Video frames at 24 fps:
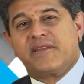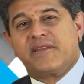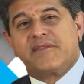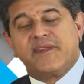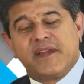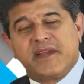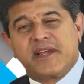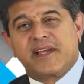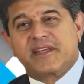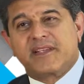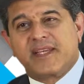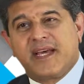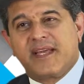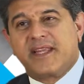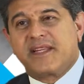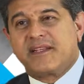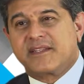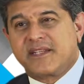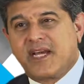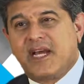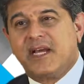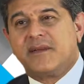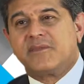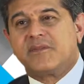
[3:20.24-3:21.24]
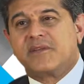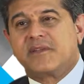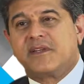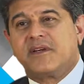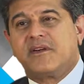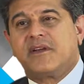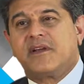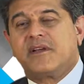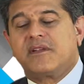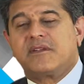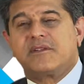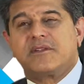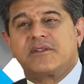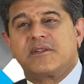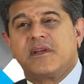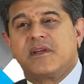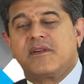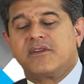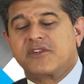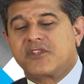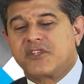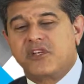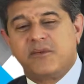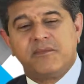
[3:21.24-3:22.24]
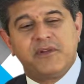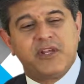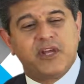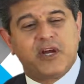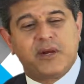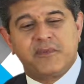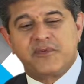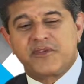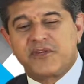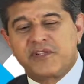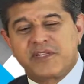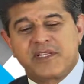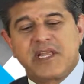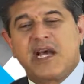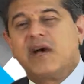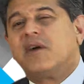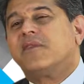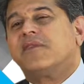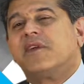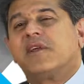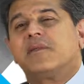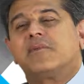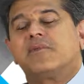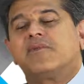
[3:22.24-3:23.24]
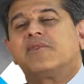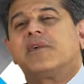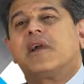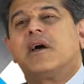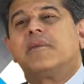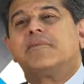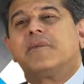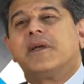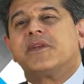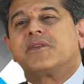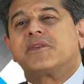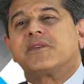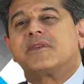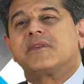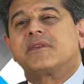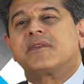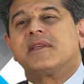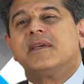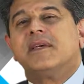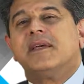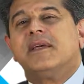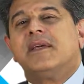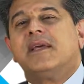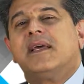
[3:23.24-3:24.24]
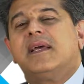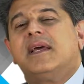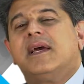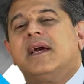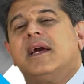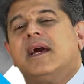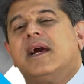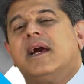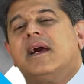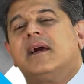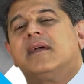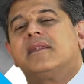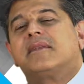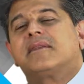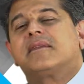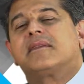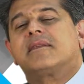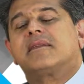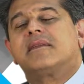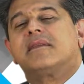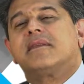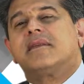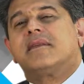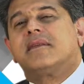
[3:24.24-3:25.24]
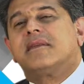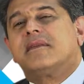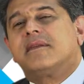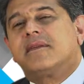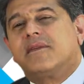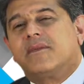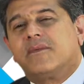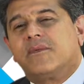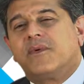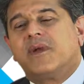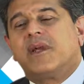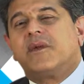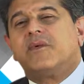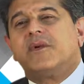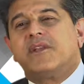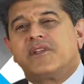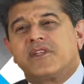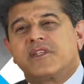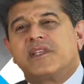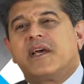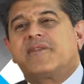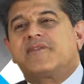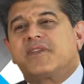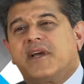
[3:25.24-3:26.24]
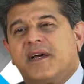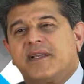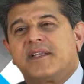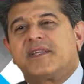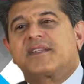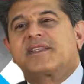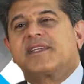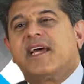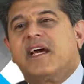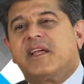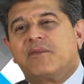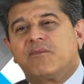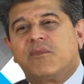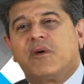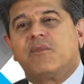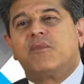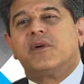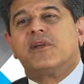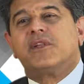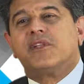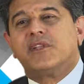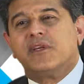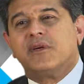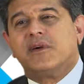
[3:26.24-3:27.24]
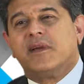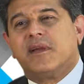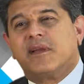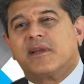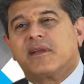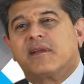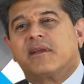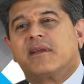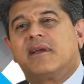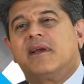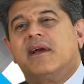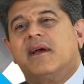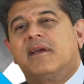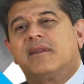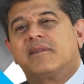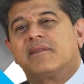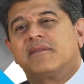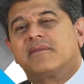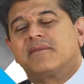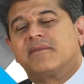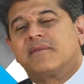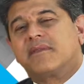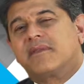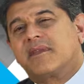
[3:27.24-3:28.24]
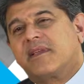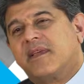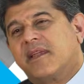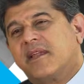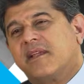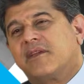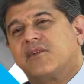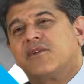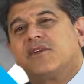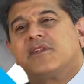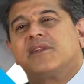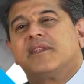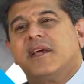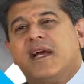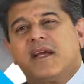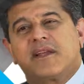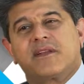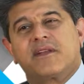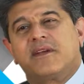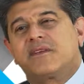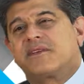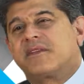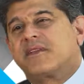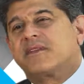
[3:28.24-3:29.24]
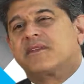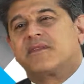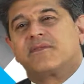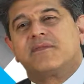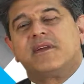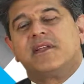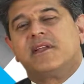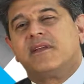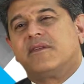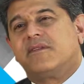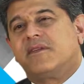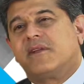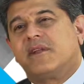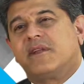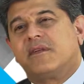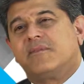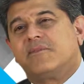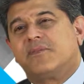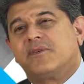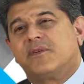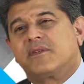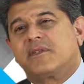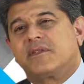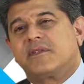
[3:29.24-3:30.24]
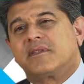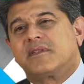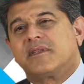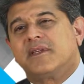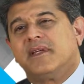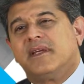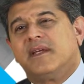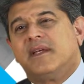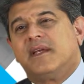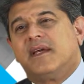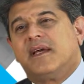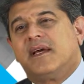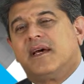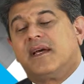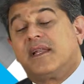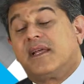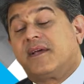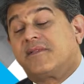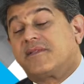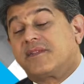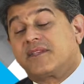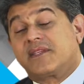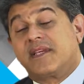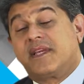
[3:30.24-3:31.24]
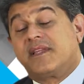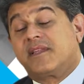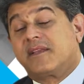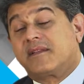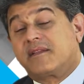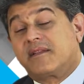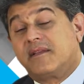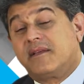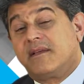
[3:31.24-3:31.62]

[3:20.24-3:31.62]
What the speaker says: in very exciting times. There are so many options now available for our patients, and we just have to understand what we're doing, and getting good diagnostics is really, really important. And I have to say that